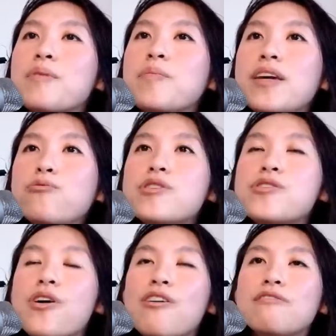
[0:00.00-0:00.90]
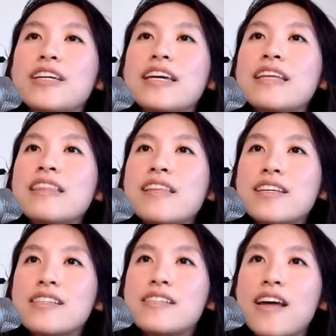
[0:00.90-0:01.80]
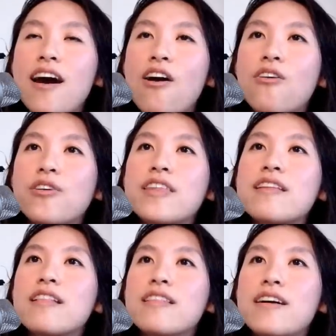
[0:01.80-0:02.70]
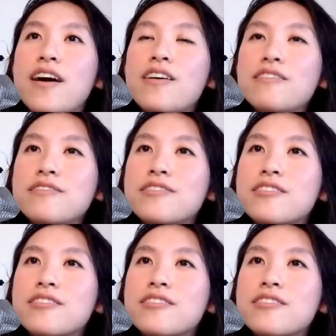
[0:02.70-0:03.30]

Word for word: be resolved in this now, in the love